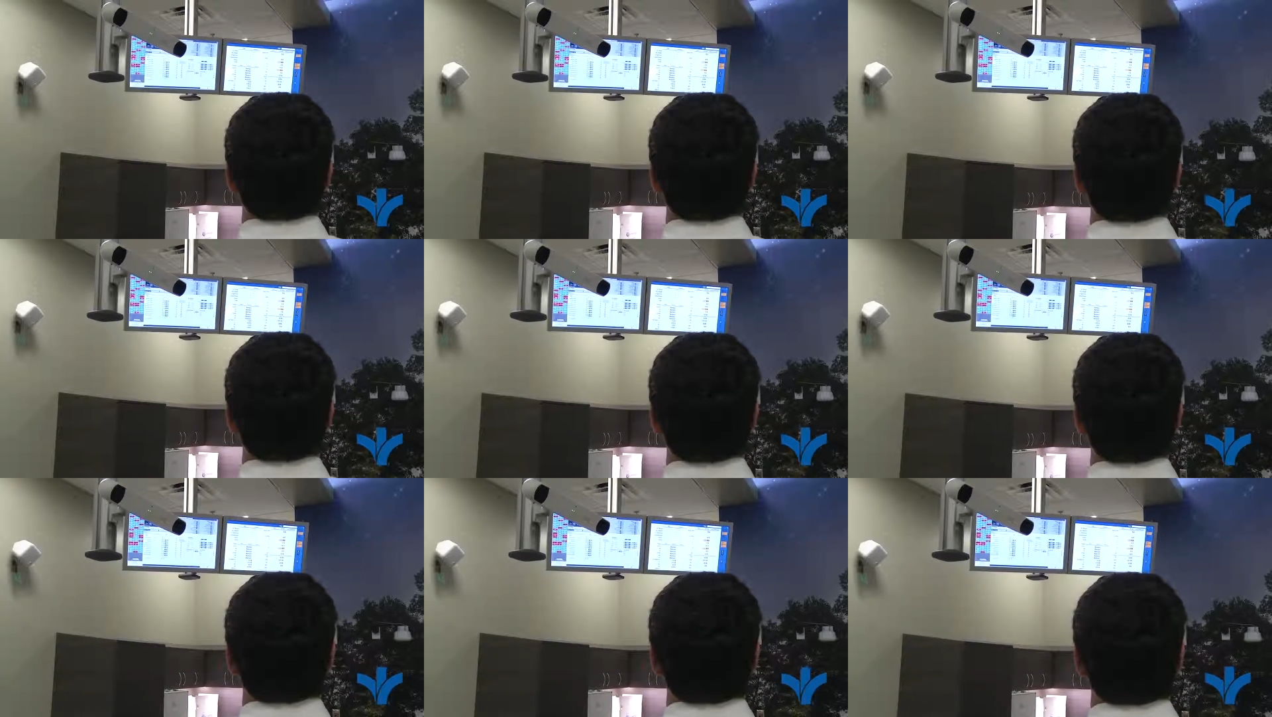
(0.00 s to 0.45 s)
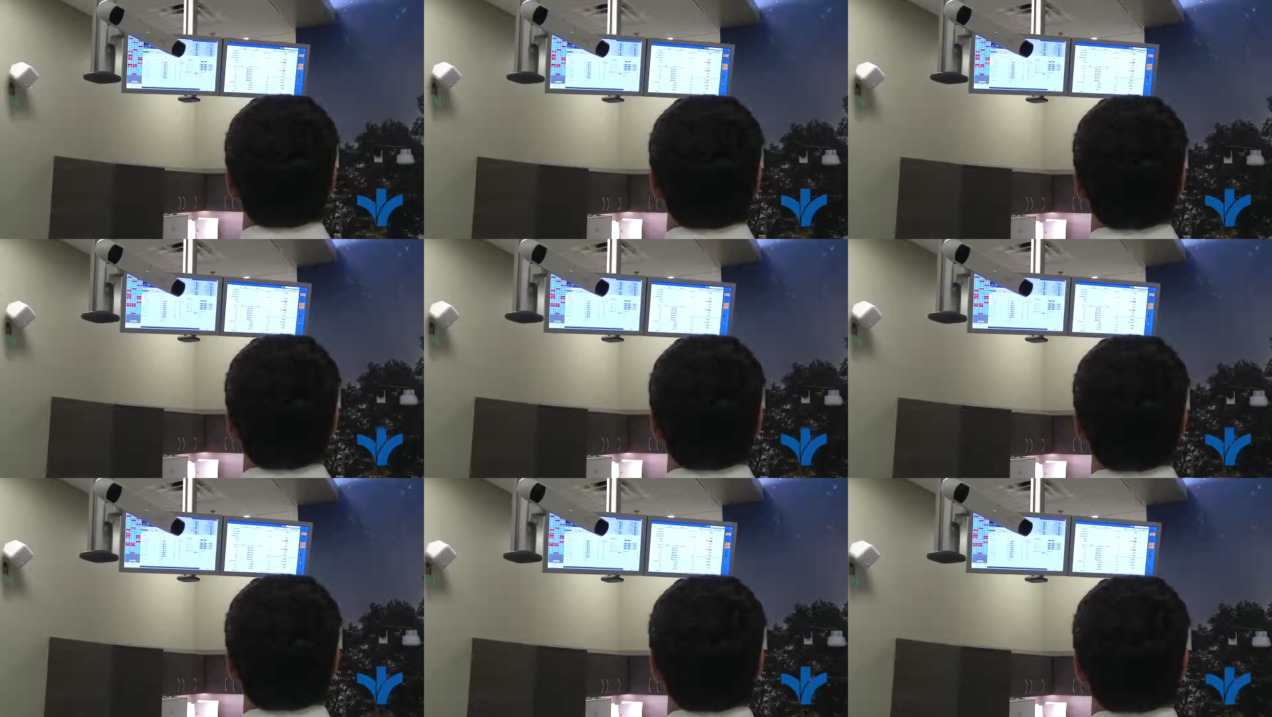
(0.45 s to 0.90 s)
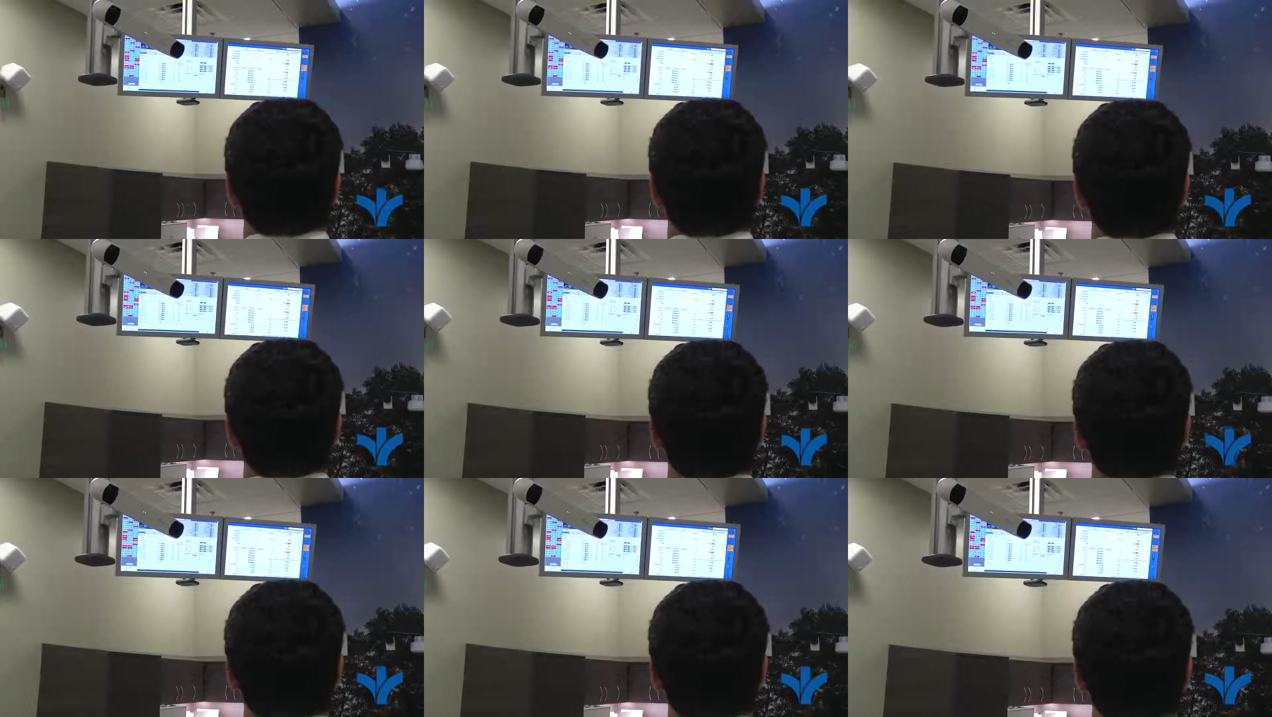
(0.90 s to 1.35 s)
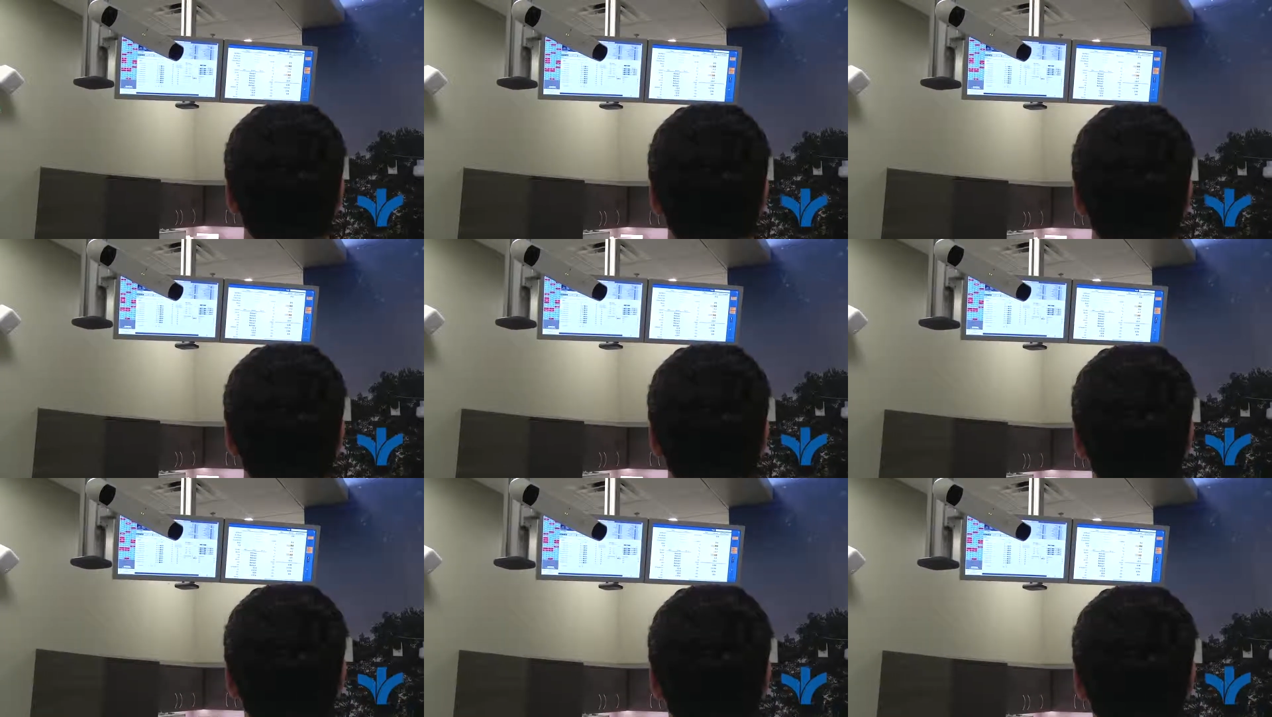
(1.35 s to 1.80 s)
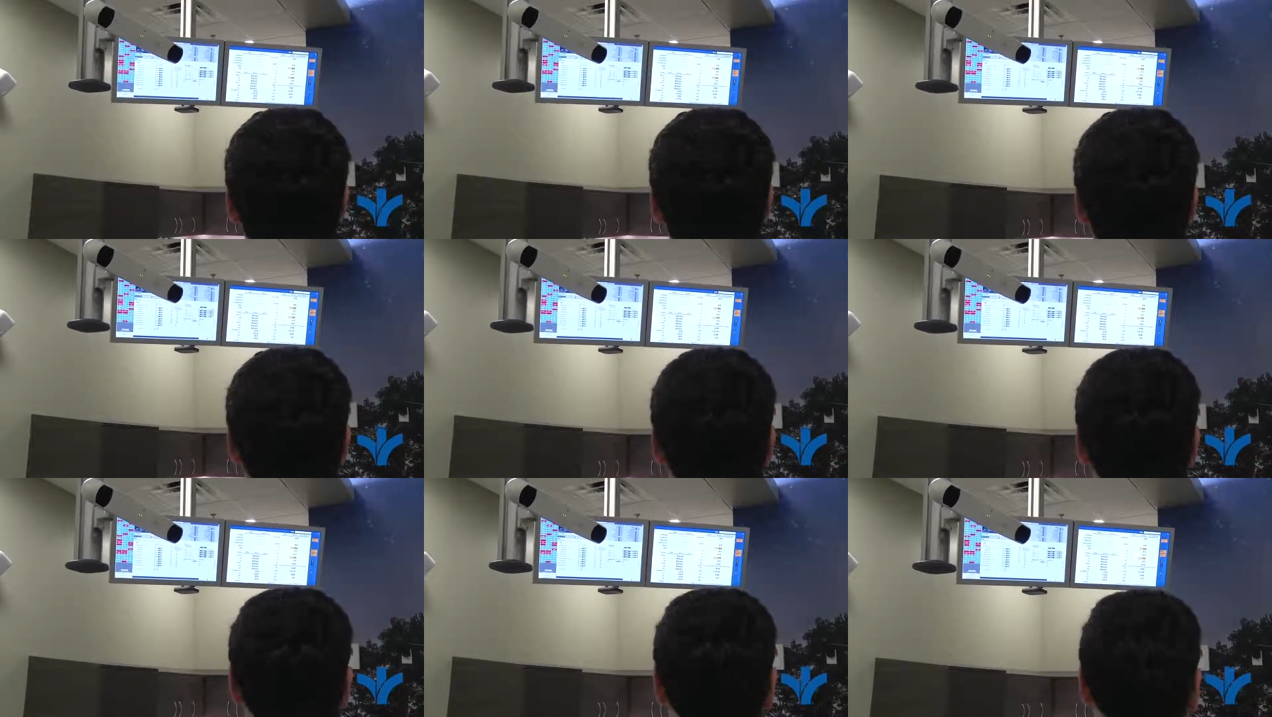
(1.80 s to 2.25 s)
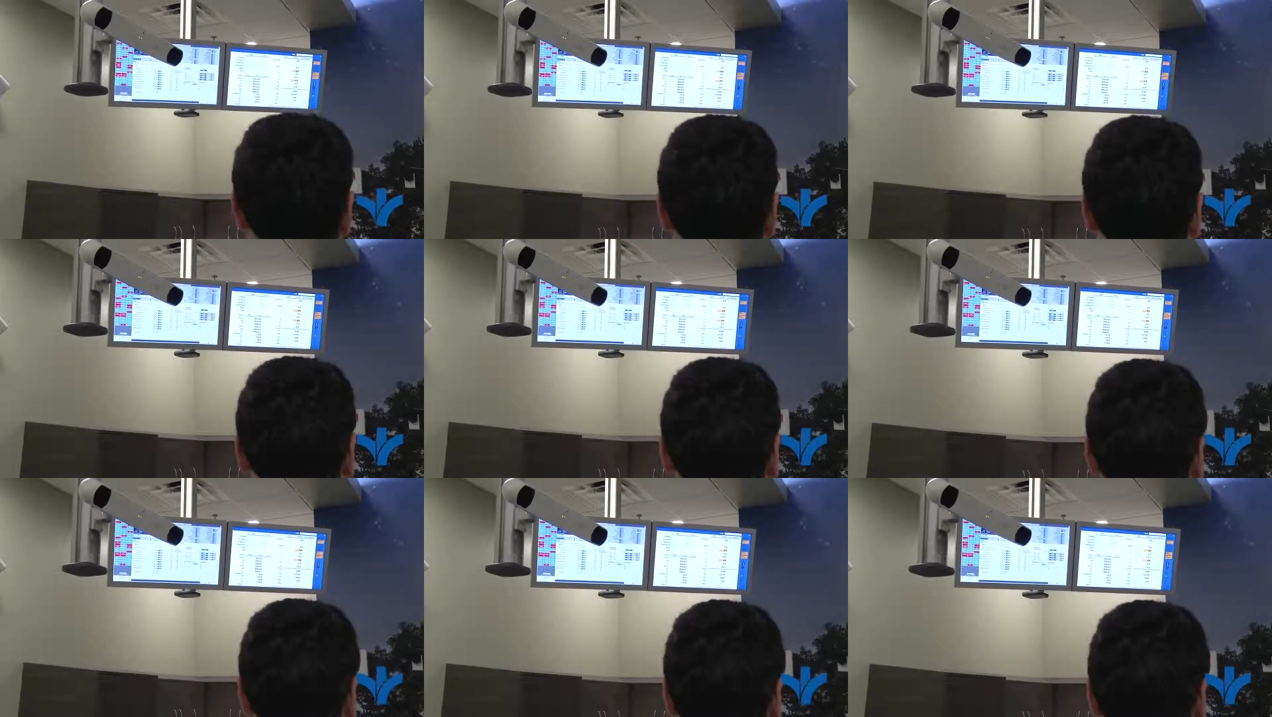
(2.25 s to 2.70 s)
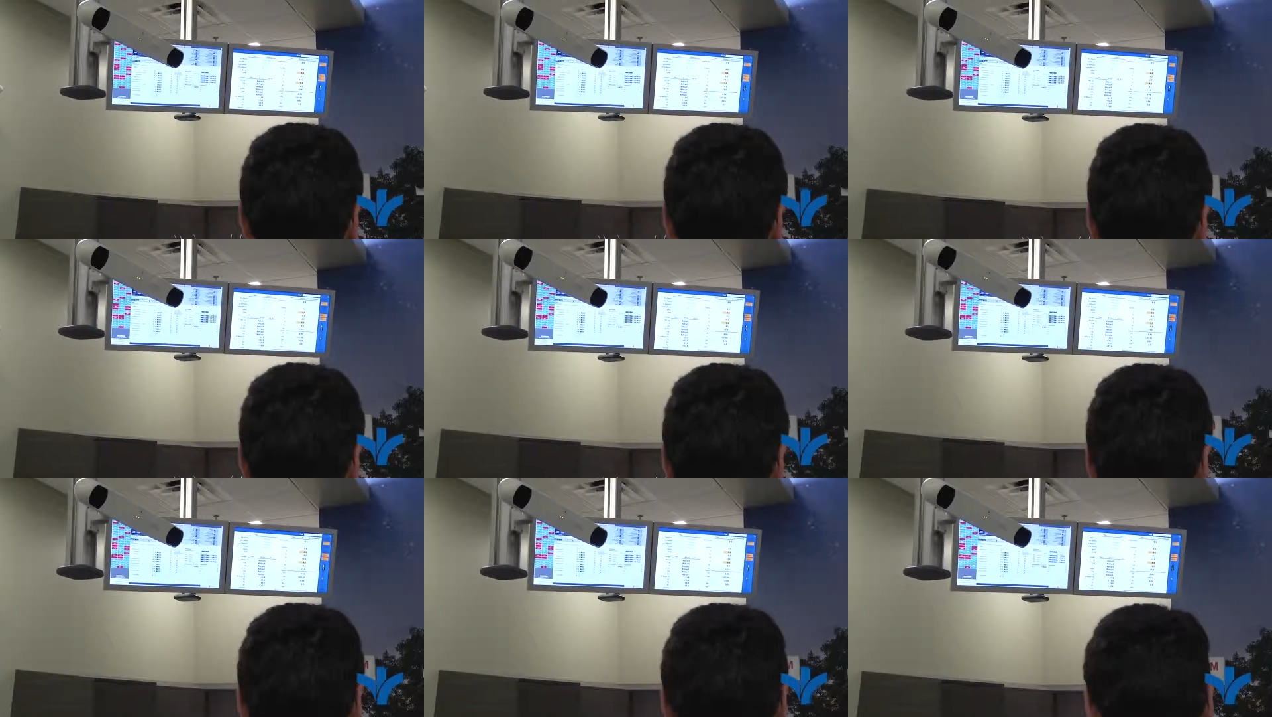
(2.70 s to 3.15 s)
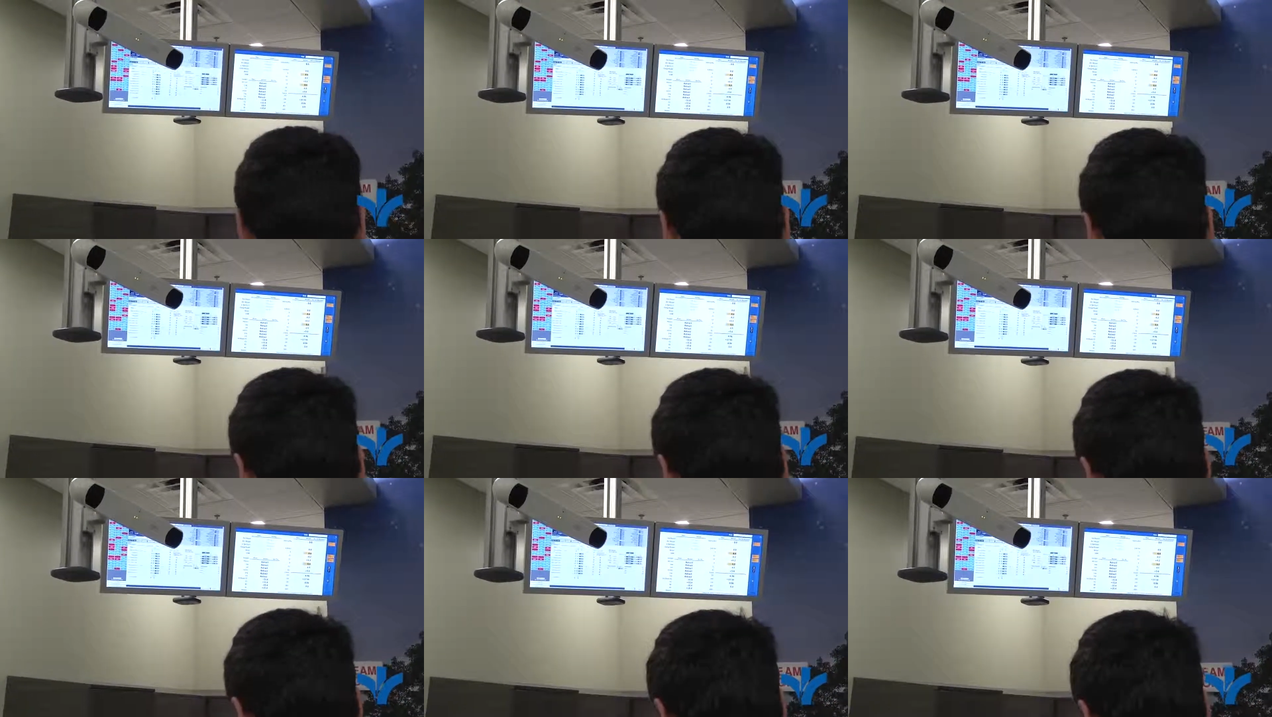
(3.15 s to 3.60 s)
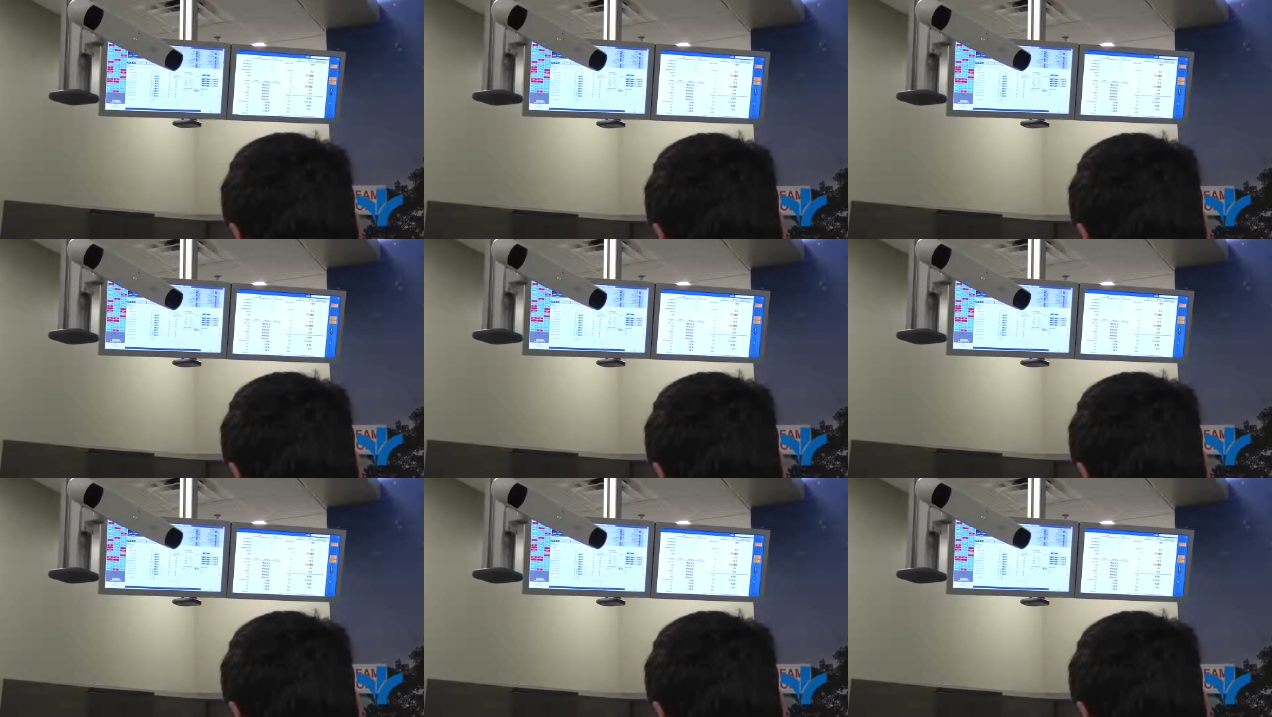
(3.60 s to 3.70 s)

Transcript: Nobody's mouth can be seen.